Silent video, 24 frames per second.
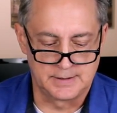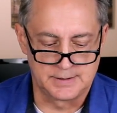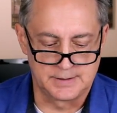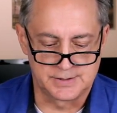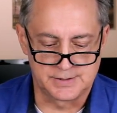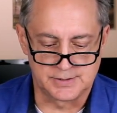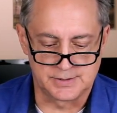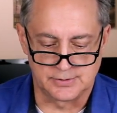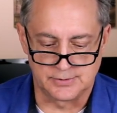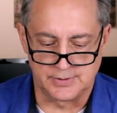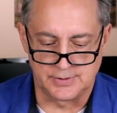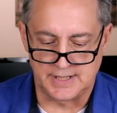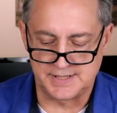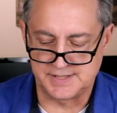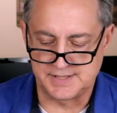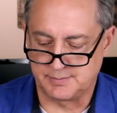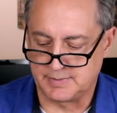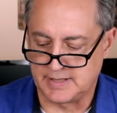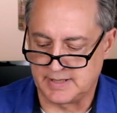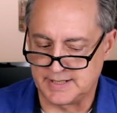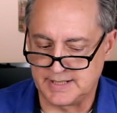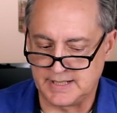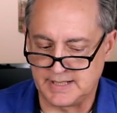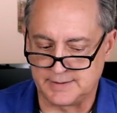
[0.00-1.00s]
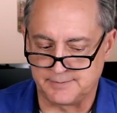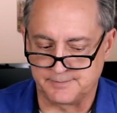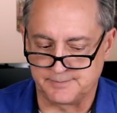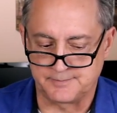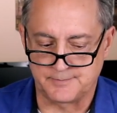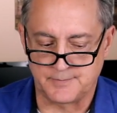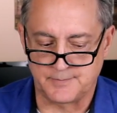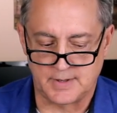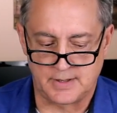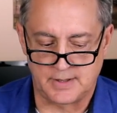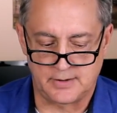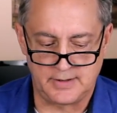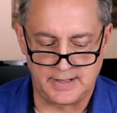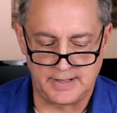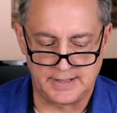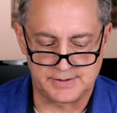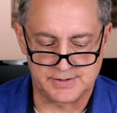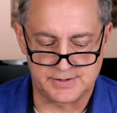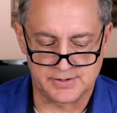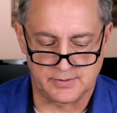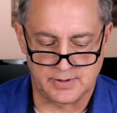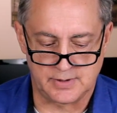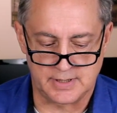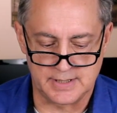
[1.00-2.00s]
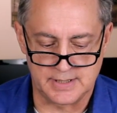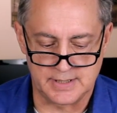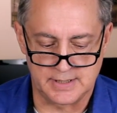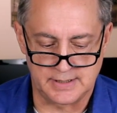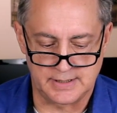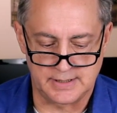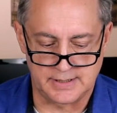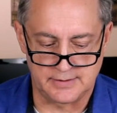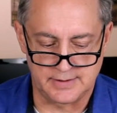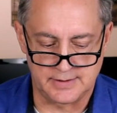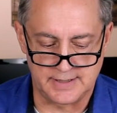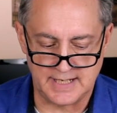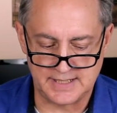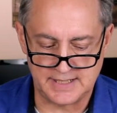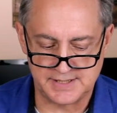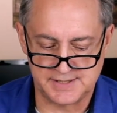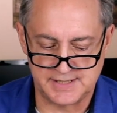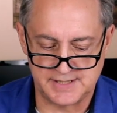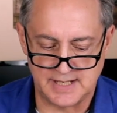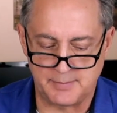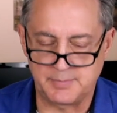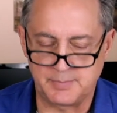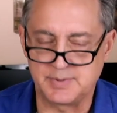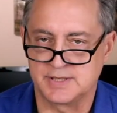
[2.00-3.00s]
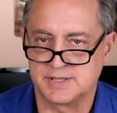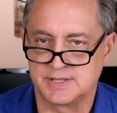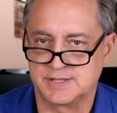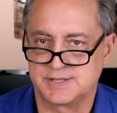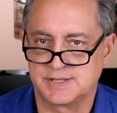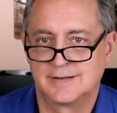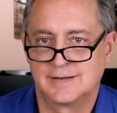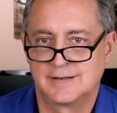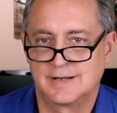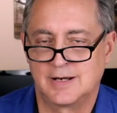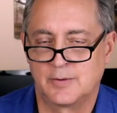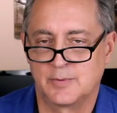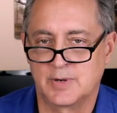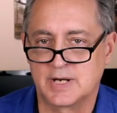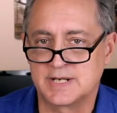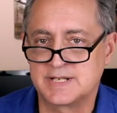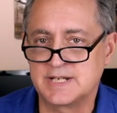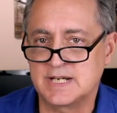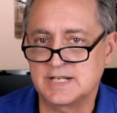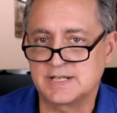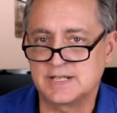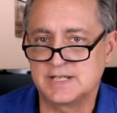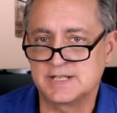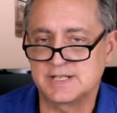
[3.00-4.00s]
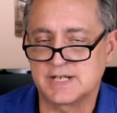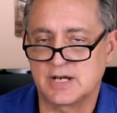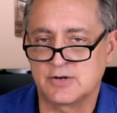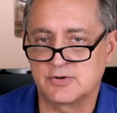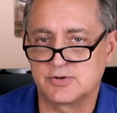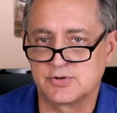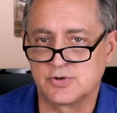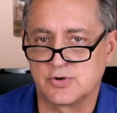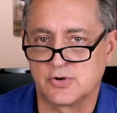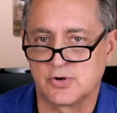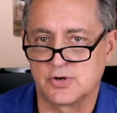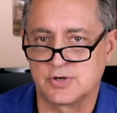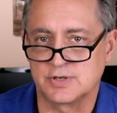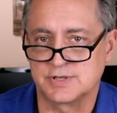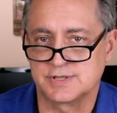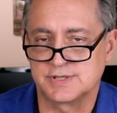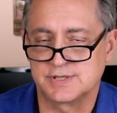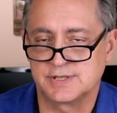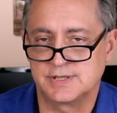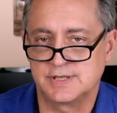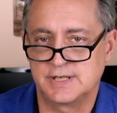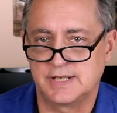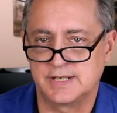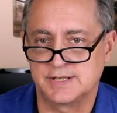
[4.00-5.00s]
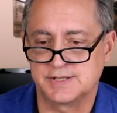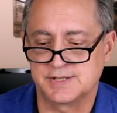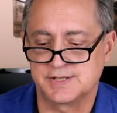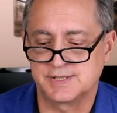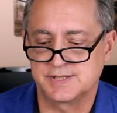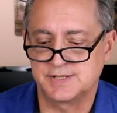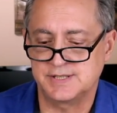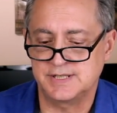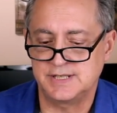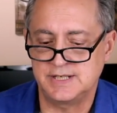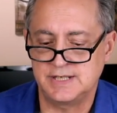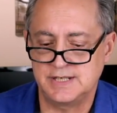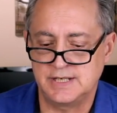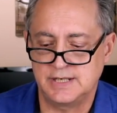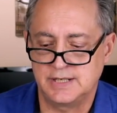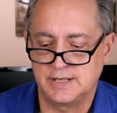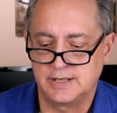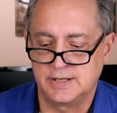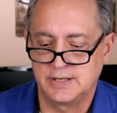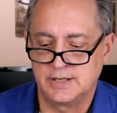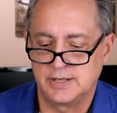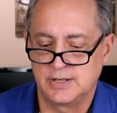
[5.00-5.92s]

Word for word: So that's about it. All right, so our, our next step is I want to take these outdoors and see